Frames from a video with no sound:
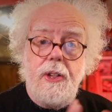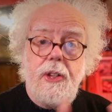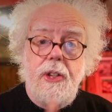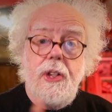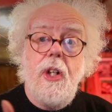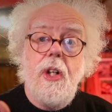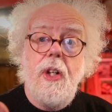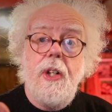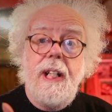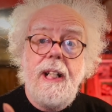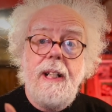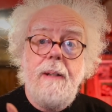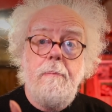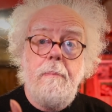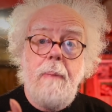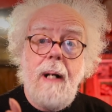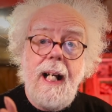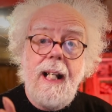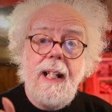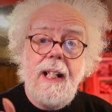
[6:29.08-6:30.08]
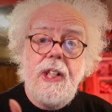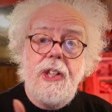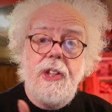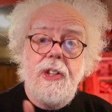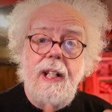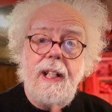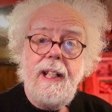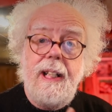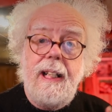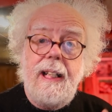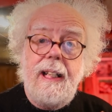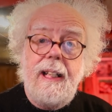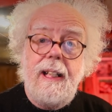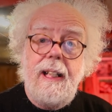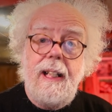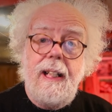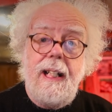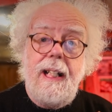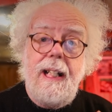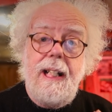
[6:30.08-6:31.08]
turning pilot training
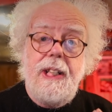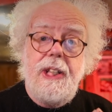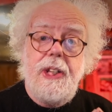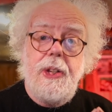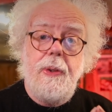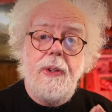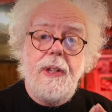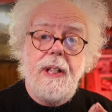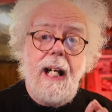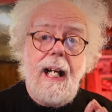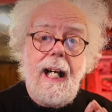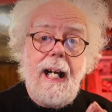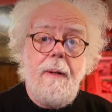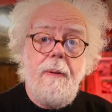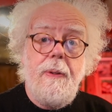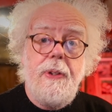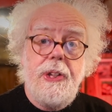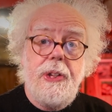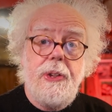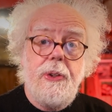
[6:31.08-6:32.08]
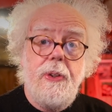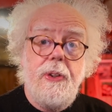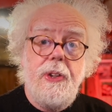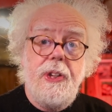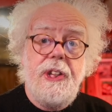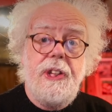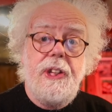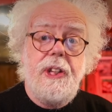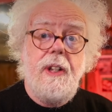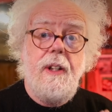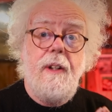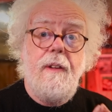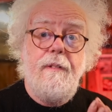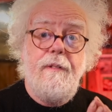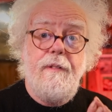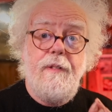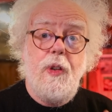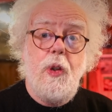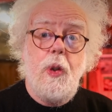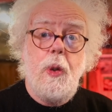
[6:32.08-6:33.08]
into an outsourced
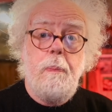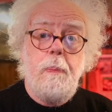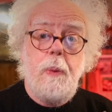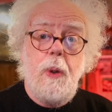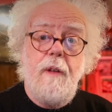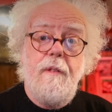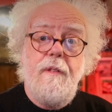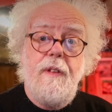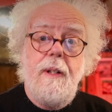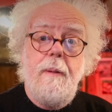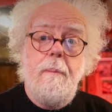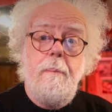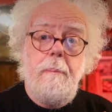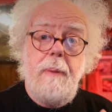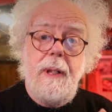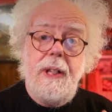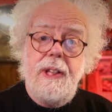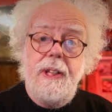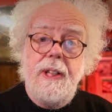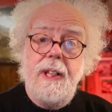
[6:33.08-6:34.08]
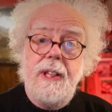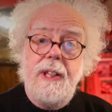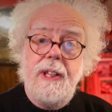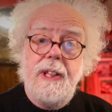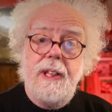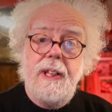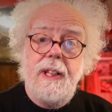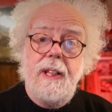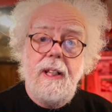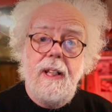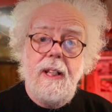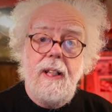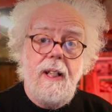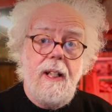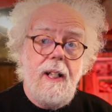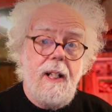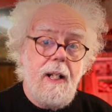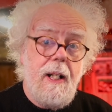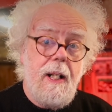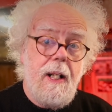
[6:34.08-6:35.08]
for-profit business
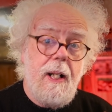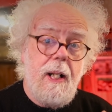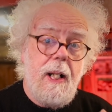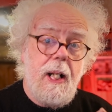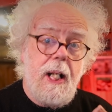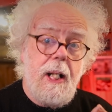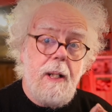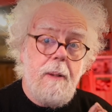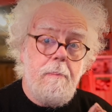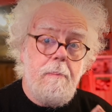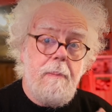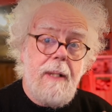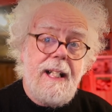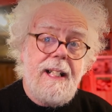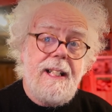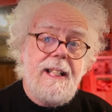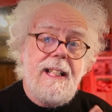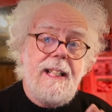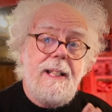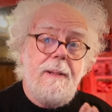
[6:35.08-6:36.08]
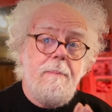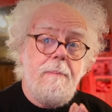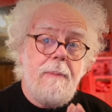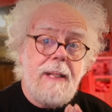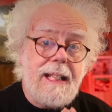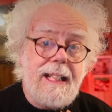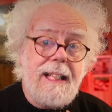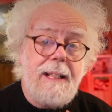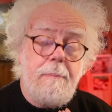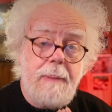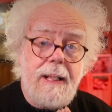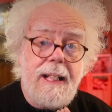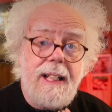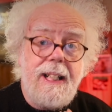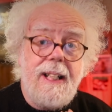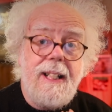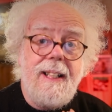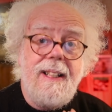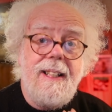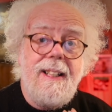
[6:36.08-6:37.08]
meant, in my
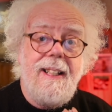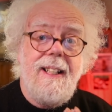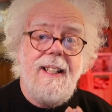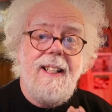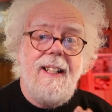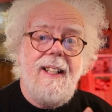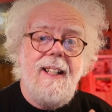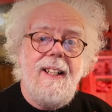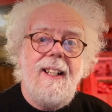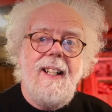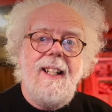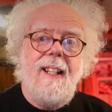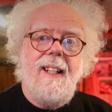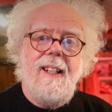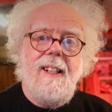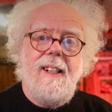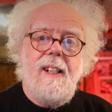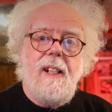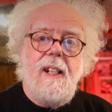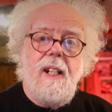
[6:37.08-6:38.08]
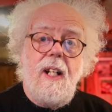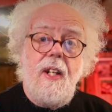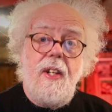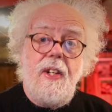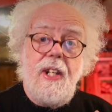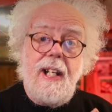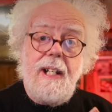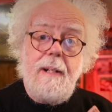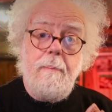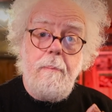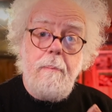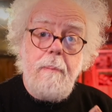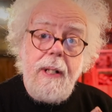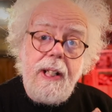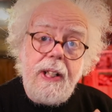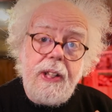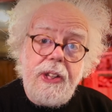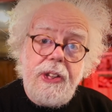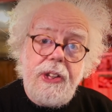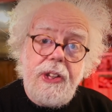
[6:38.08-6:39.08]
opinion, they
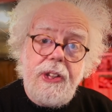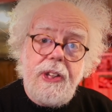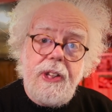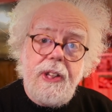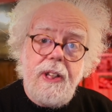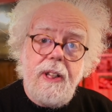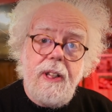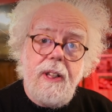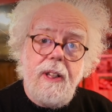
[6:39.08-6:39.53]
missed